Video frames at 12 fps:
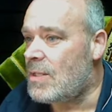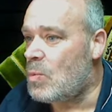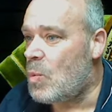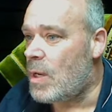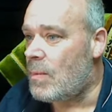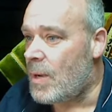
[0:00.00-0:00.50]

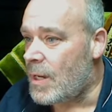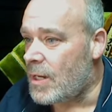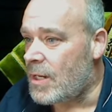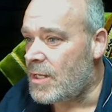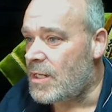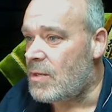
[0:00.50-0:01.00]
what am I going
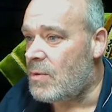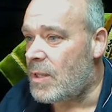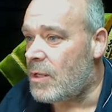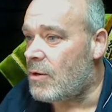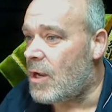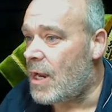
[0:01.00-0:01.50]
to do when
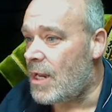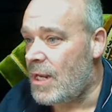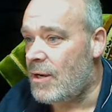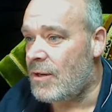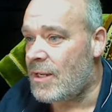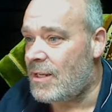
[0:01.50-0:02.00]
they're not
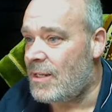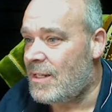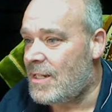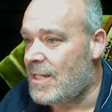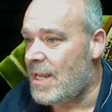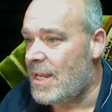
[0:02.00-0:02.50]
here to,
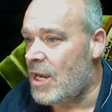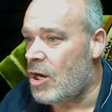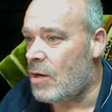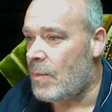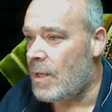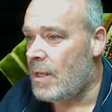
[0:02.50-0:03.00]
to take care of me?